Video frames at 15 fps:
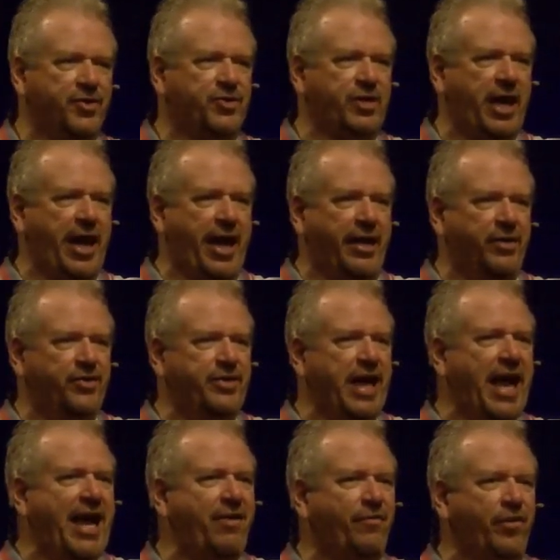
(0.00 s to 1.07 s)
is said.
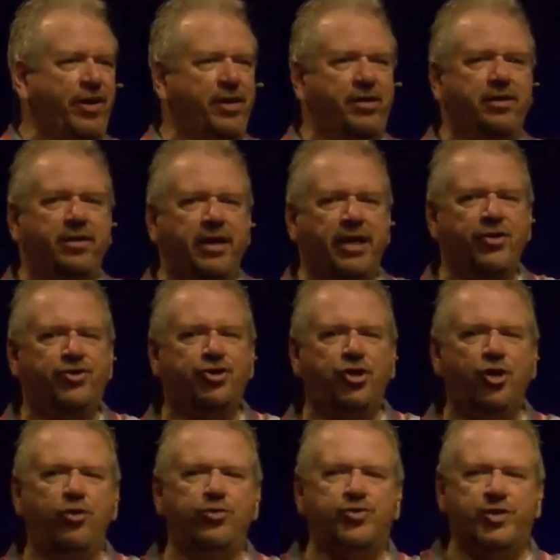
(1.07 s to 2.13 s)
David is
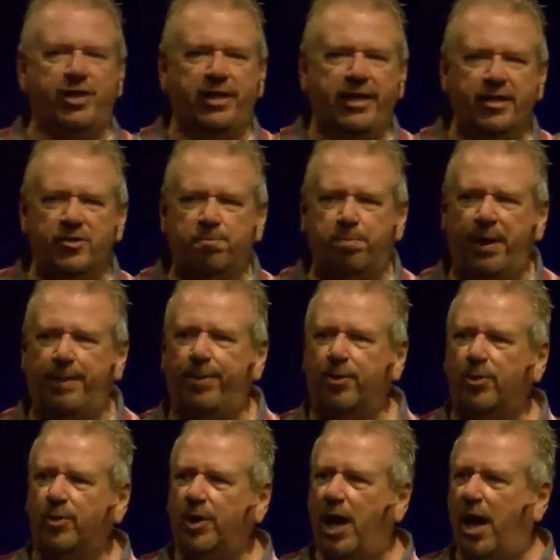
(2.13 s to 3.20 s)
using his
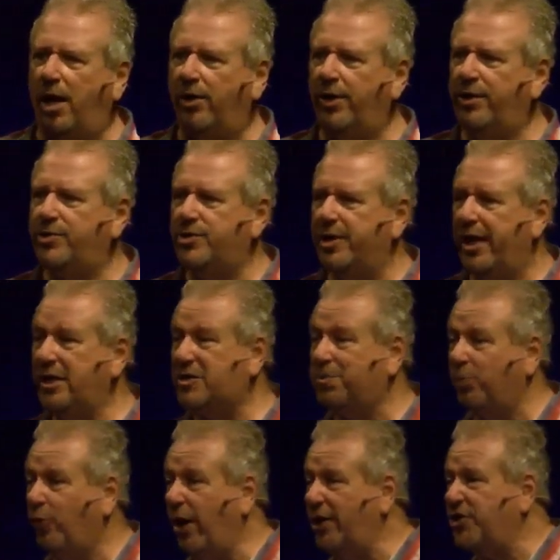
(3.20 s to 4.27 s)
biblical knowledge,
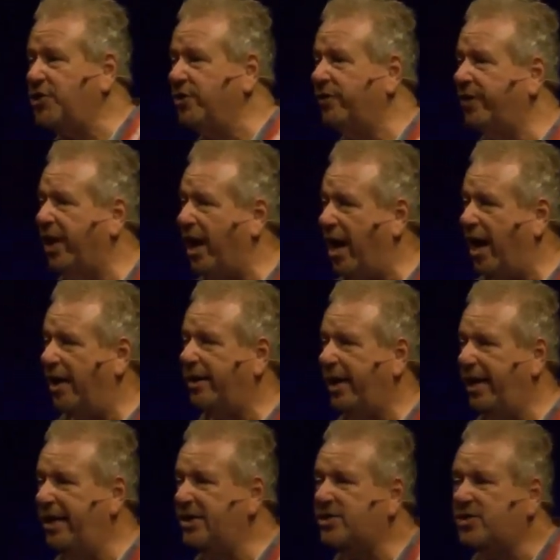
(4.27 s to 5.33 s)
inspiration of God,
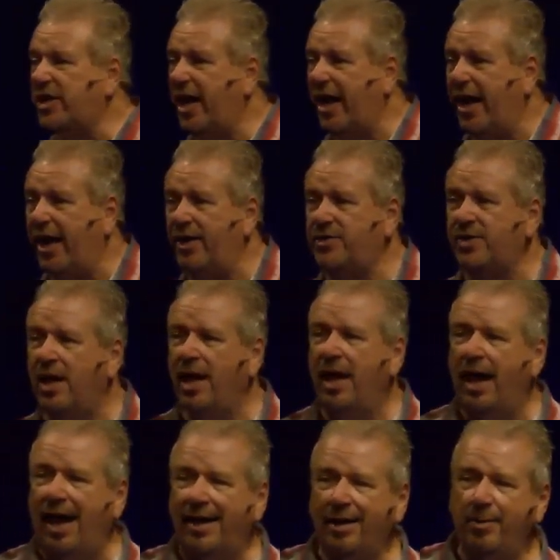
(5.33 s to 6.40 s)
and he says,
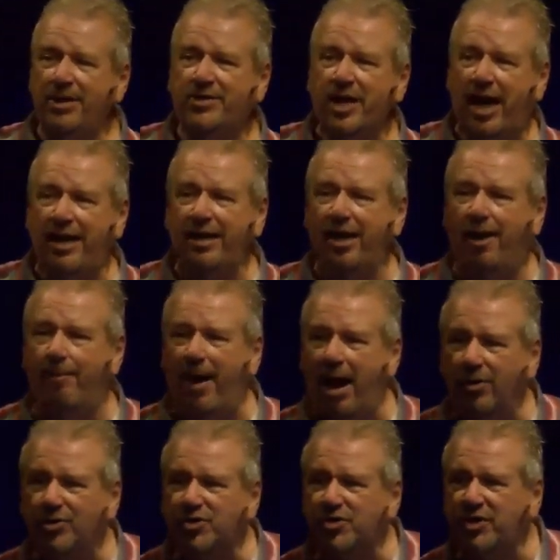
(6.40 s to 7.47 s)
let me tell you
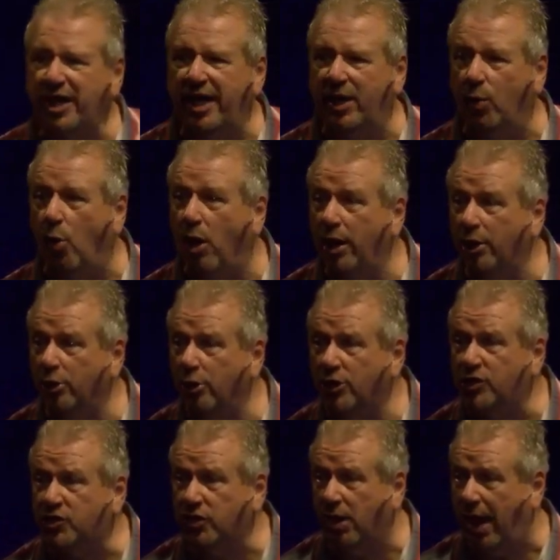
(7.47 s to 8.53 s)
about sin, what it
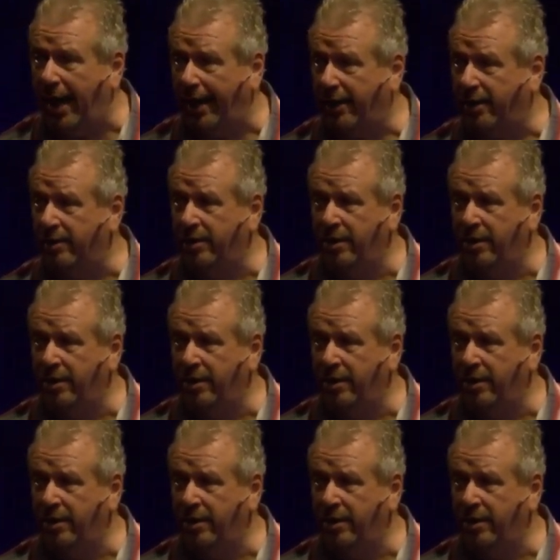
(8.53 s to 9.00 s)
looks like,